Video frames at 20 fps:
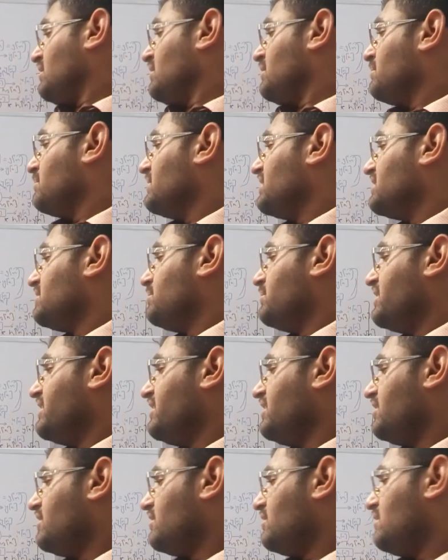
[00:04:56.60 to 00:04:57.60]

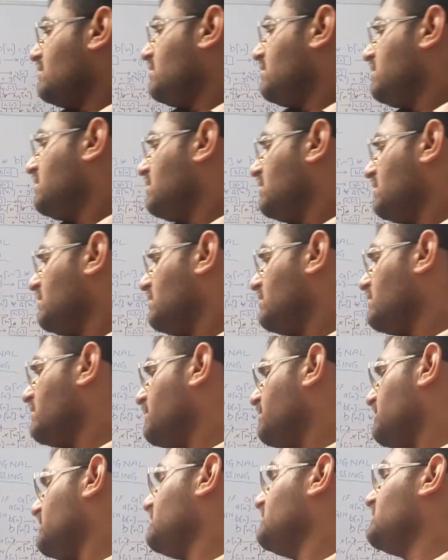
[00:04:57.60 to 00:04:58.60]
mathematical
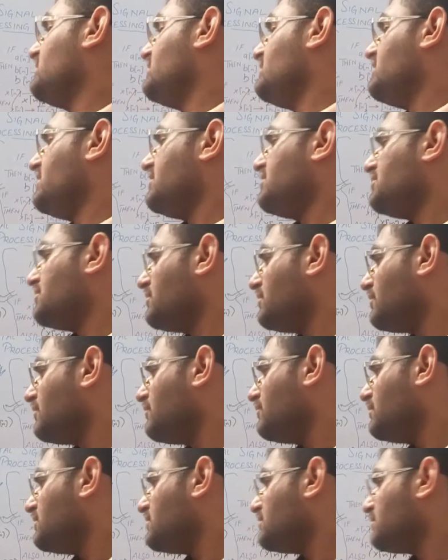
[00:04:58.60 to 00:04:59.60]
representation
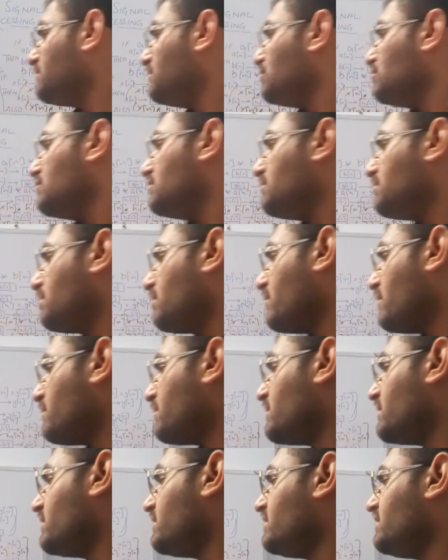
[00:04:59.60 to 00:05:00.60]
of distributive
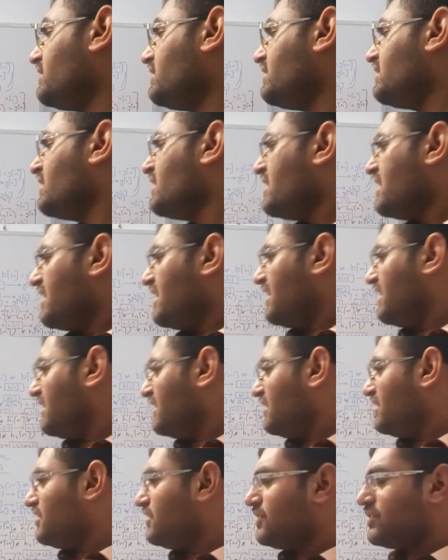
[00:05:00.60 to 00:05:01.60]
property.
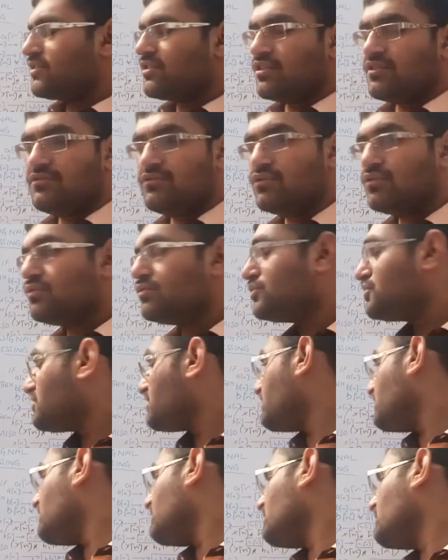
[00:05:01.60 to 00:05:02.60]
And in
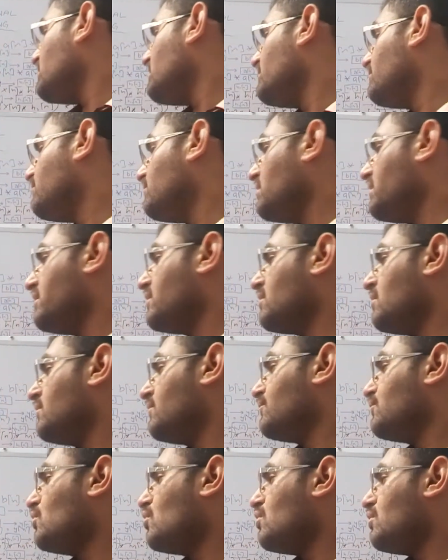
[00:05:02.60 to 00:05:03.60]
convolution, if I
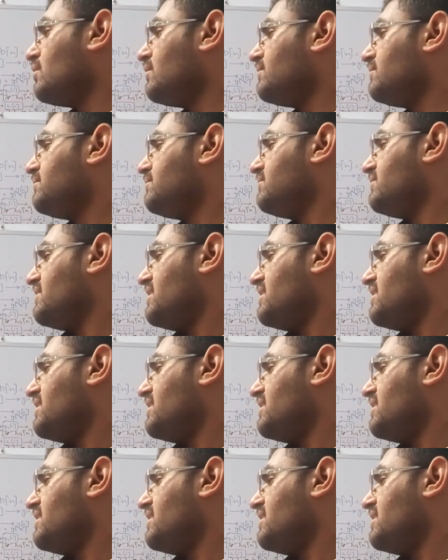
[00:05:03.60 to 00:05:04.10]
convolve